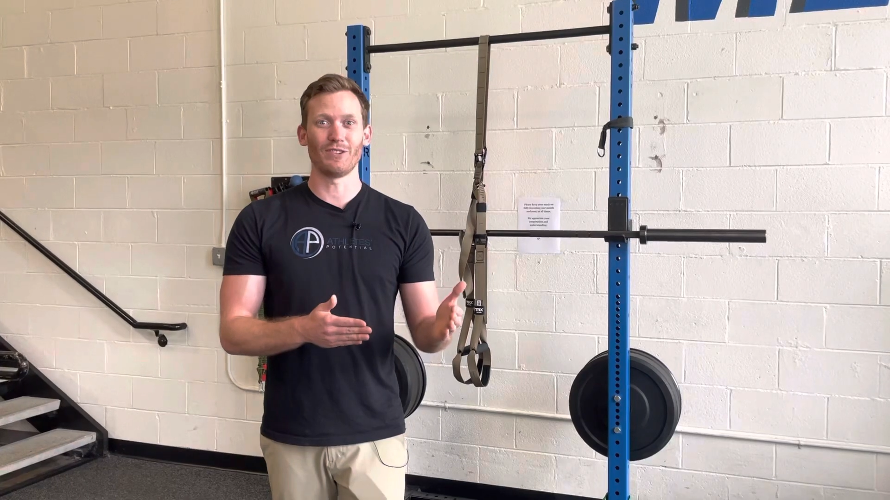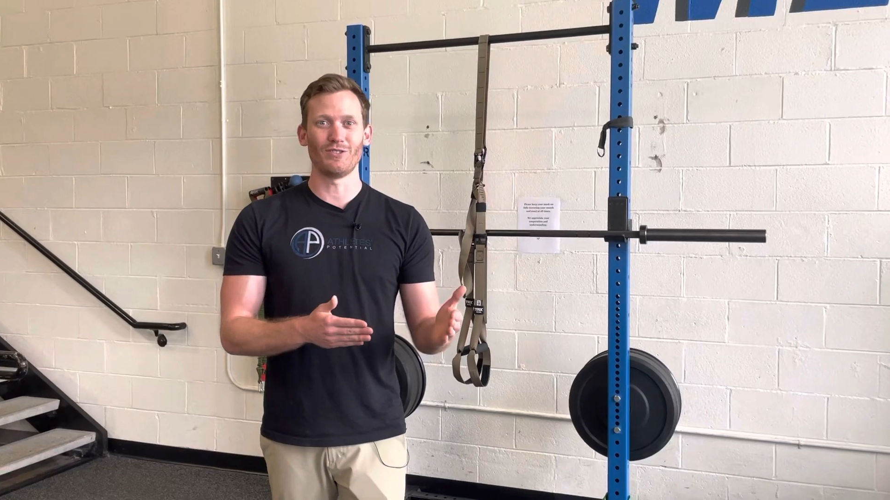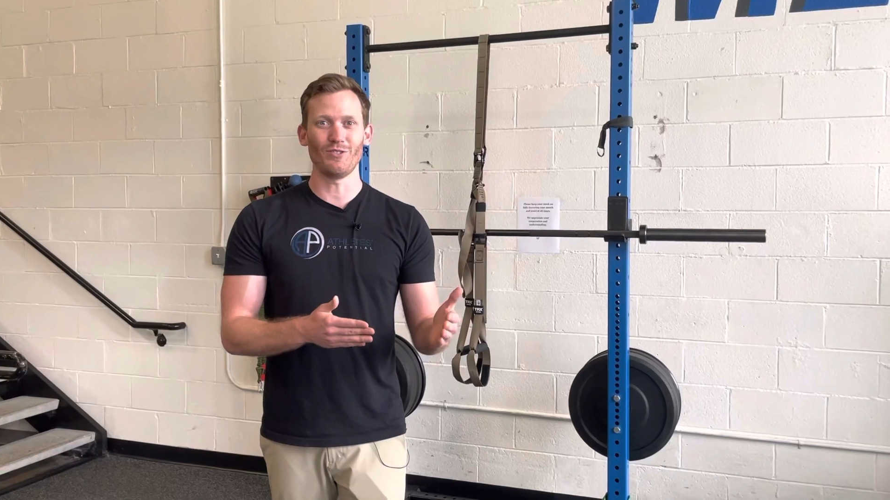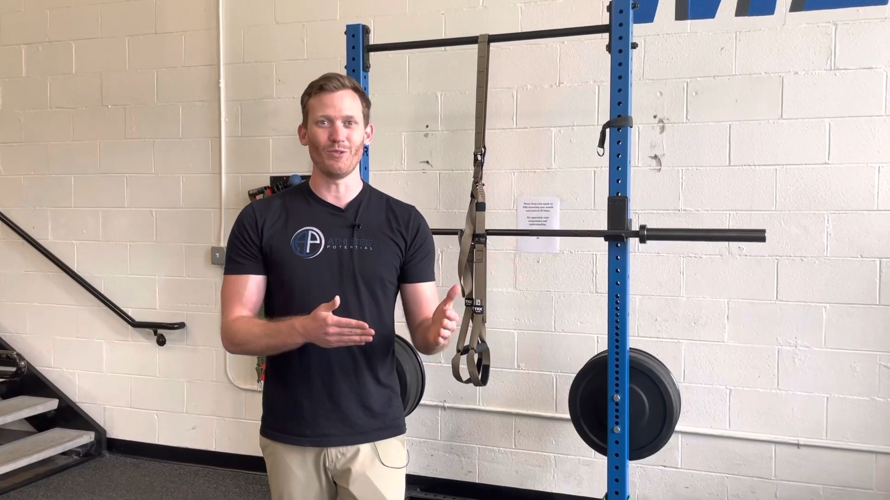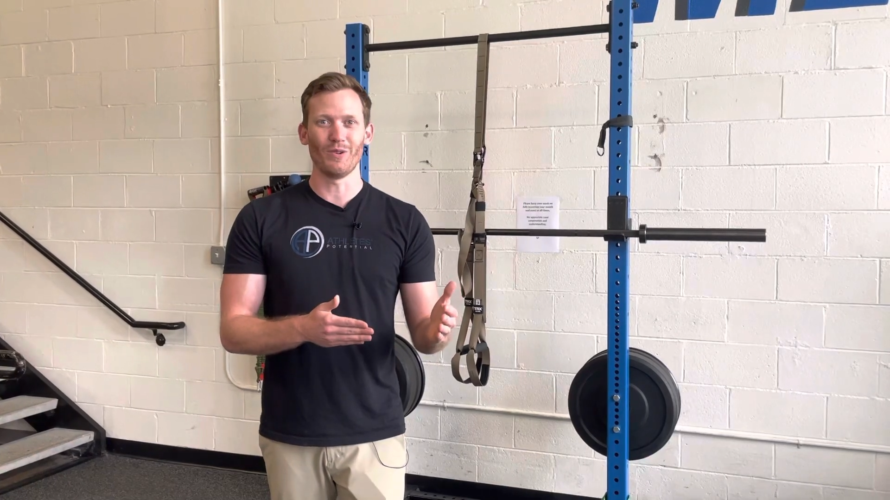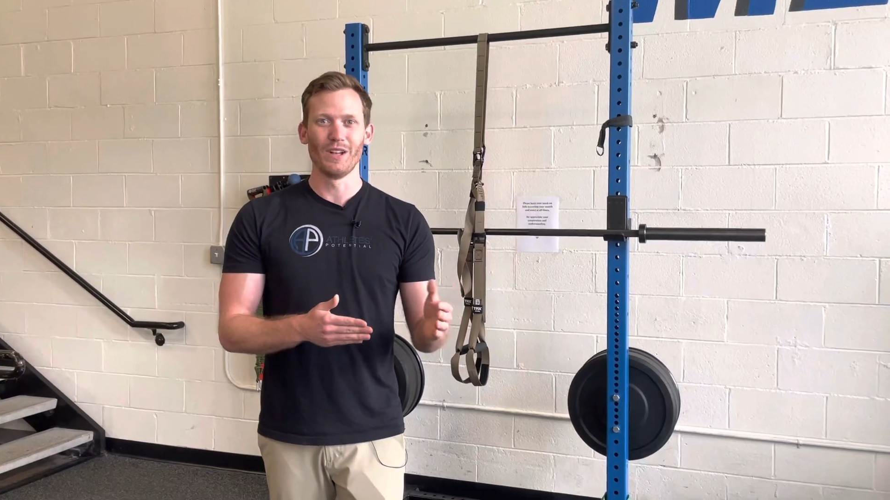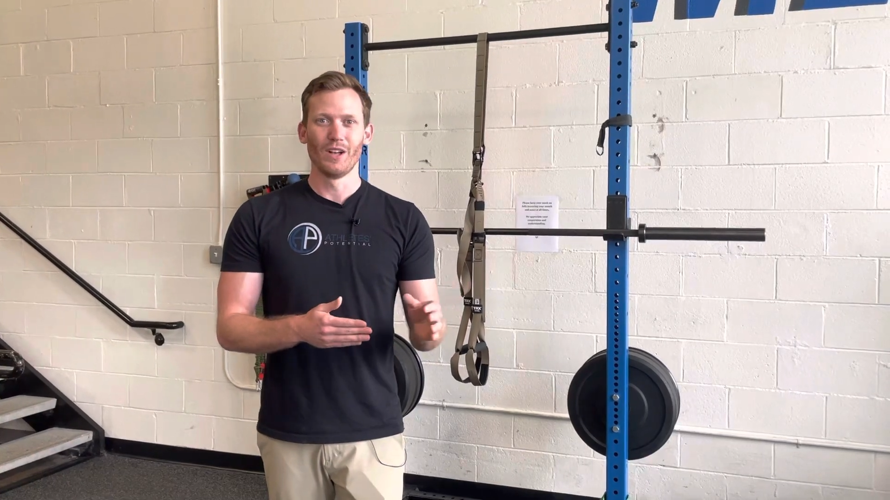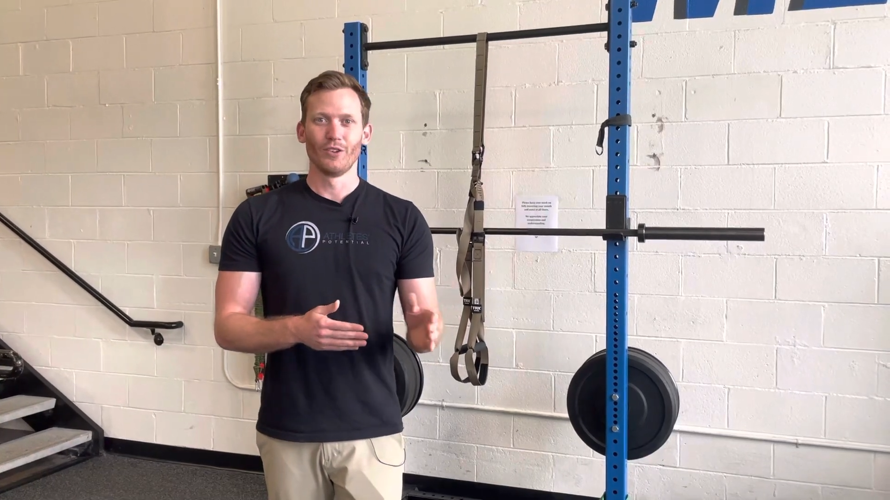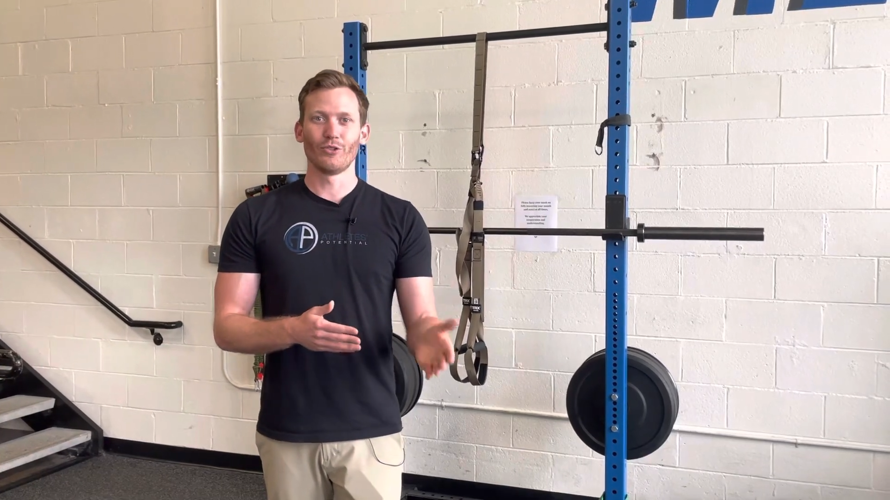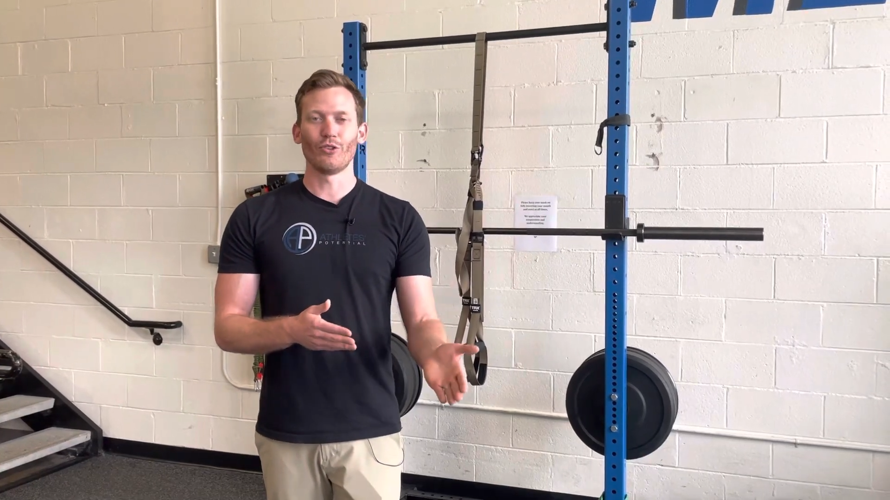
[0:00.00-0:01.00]
to do.
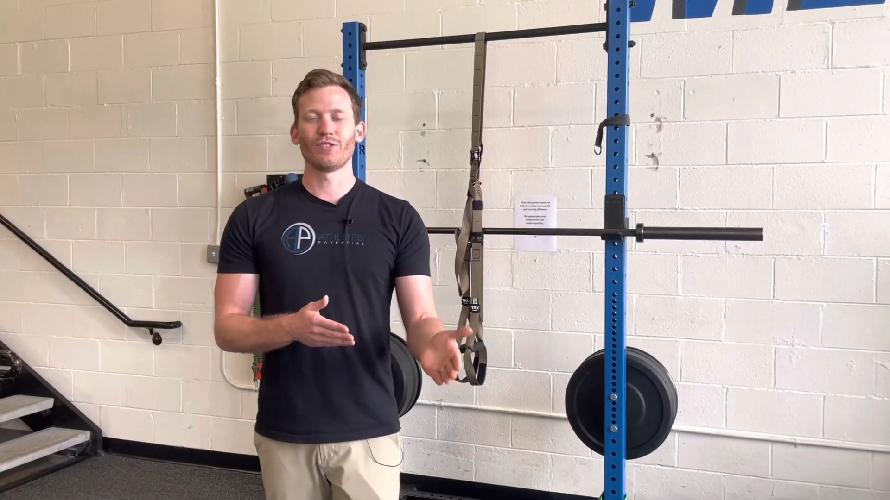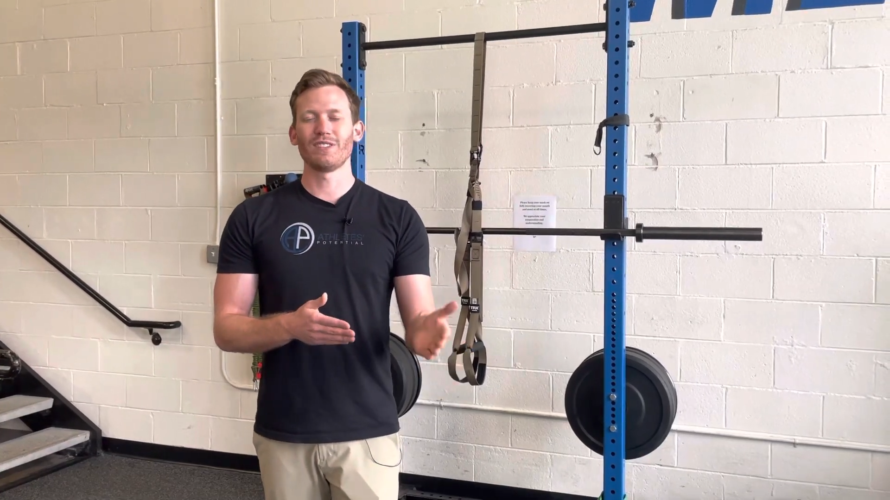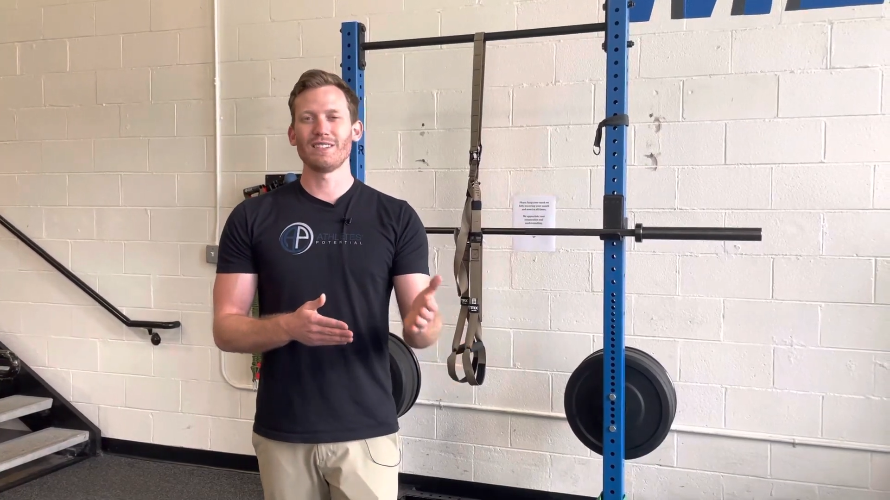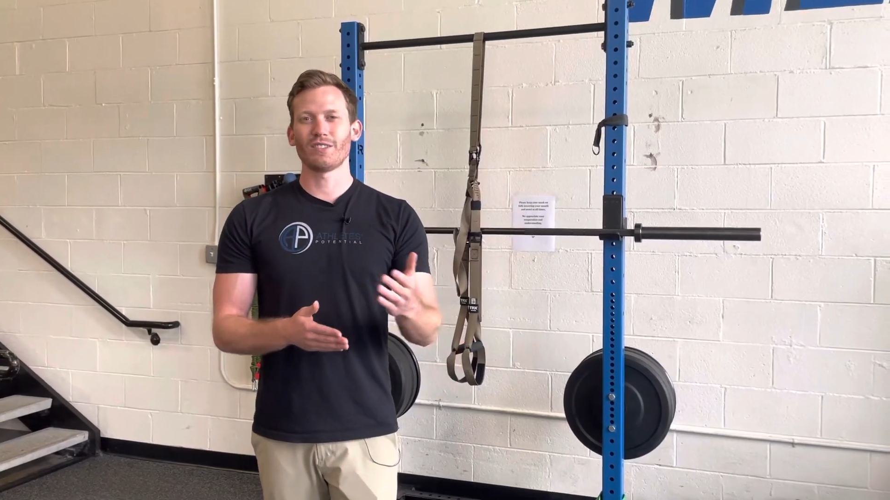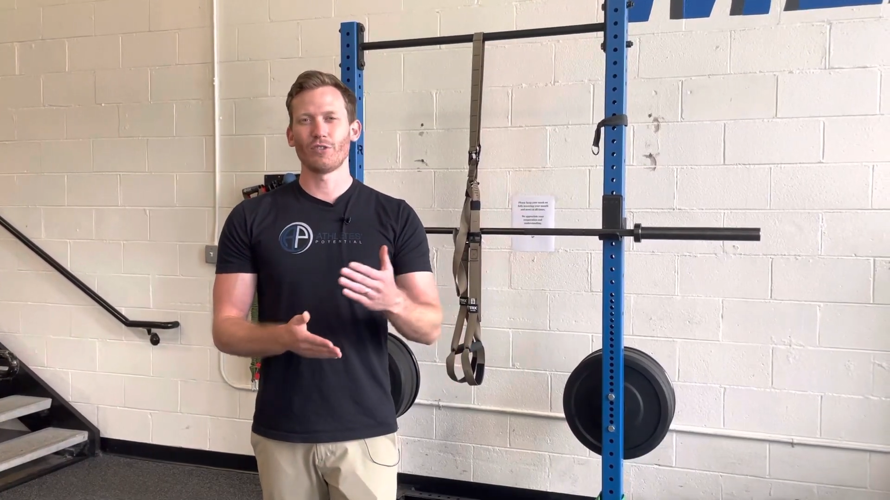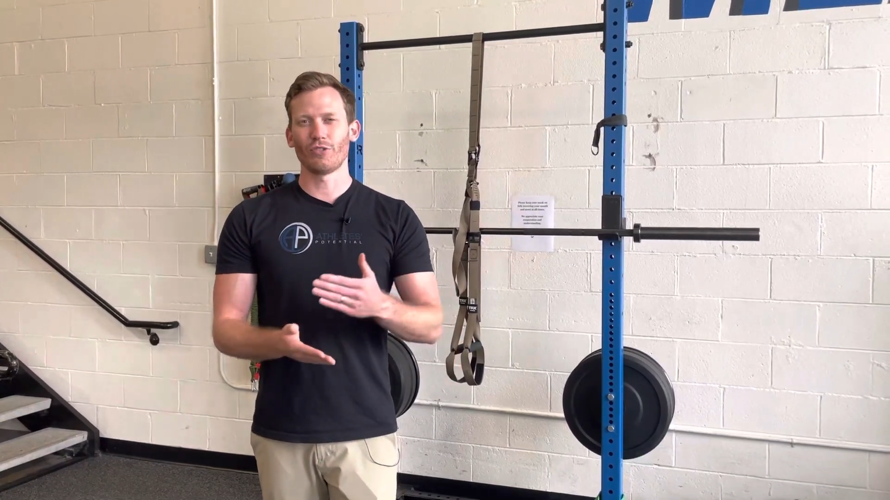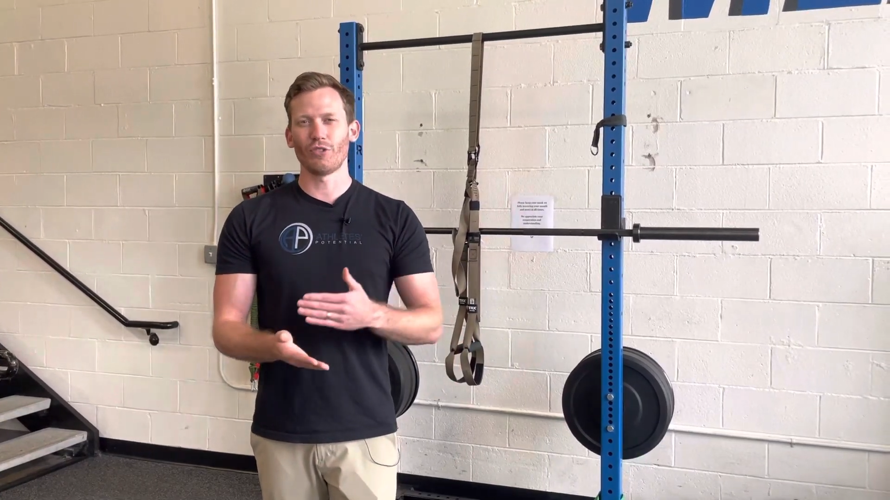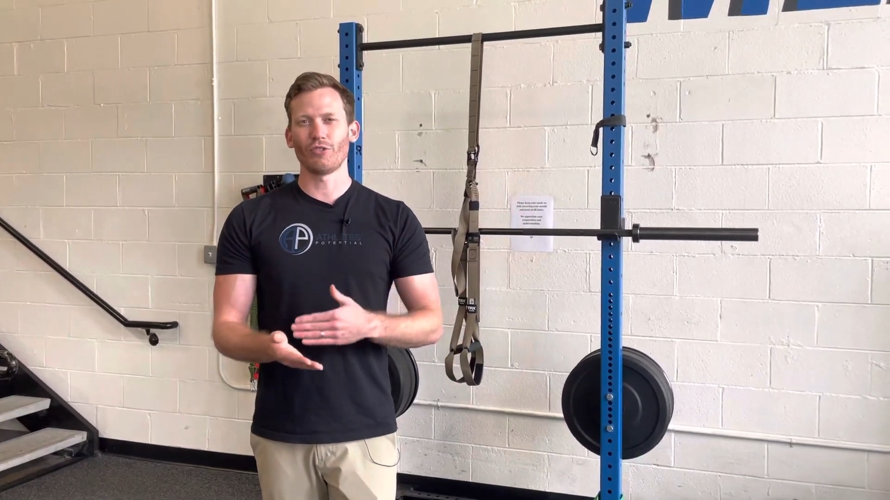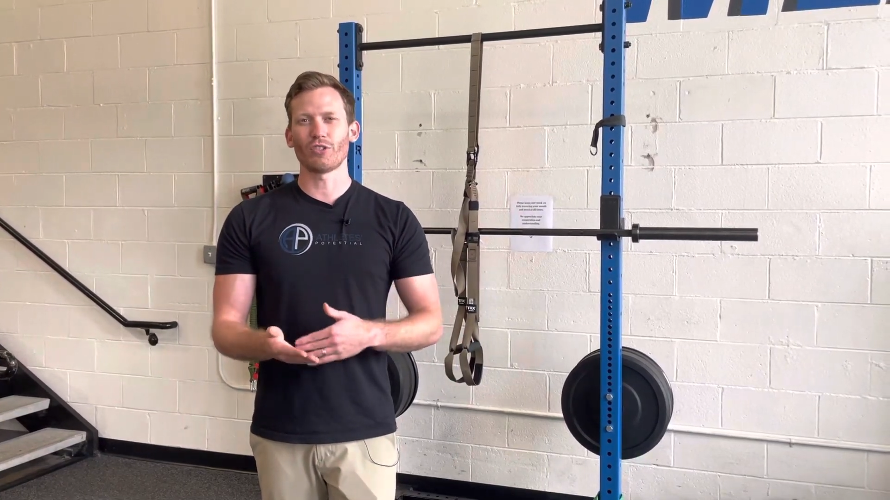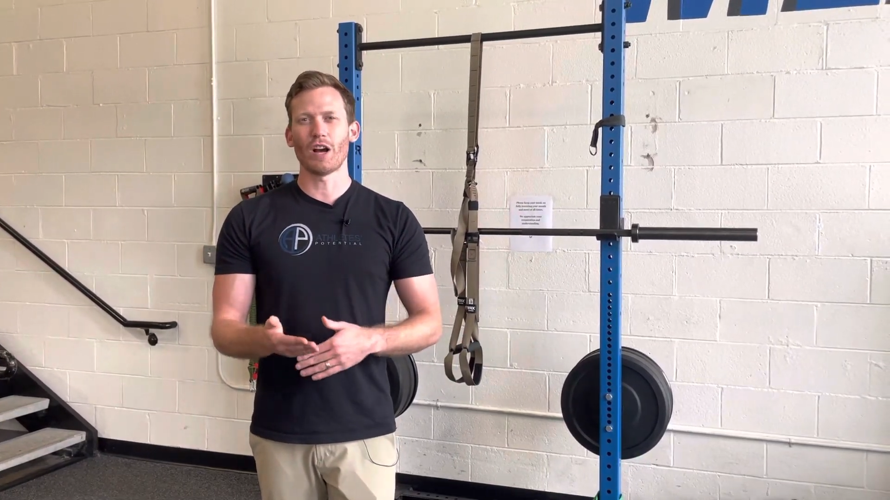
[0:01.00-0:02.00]
So
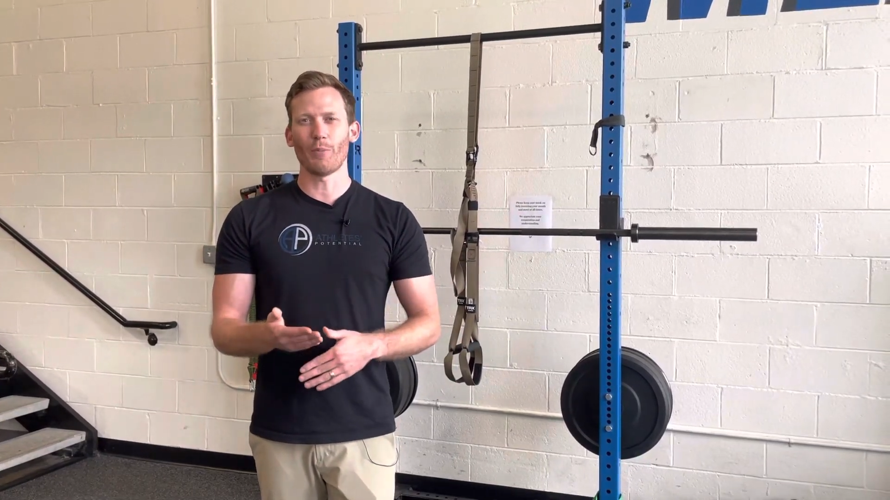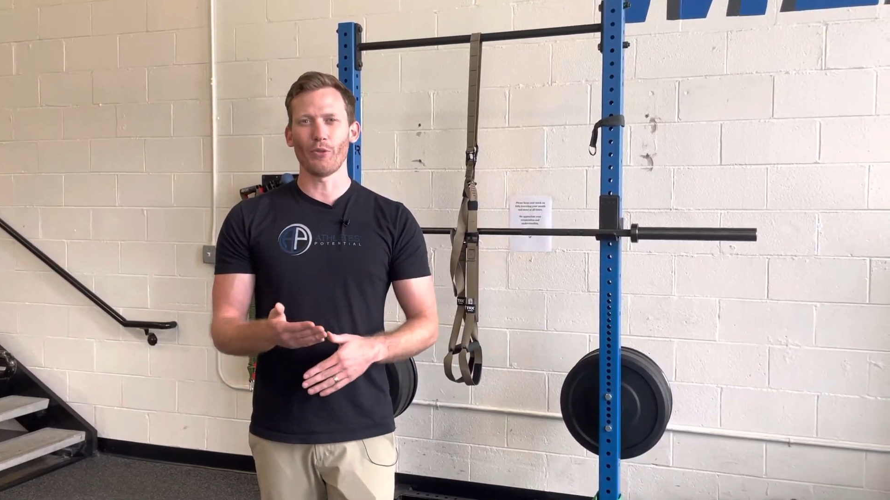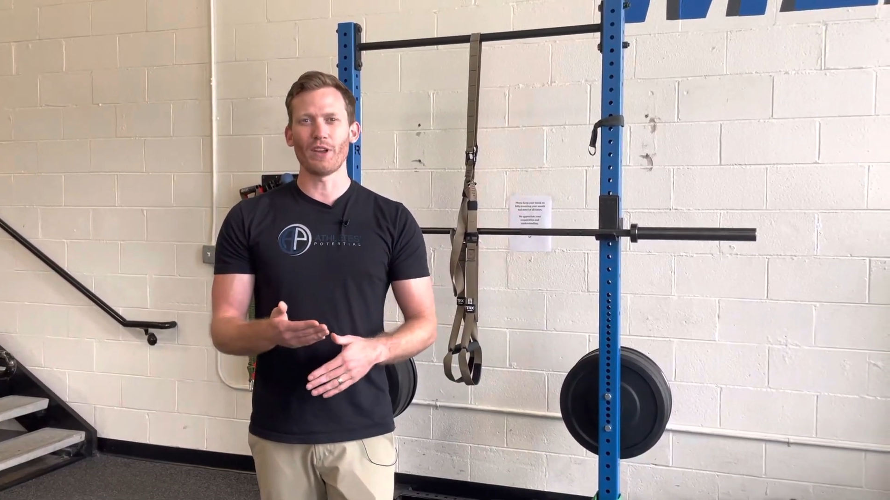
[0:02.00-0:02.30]
there's a couple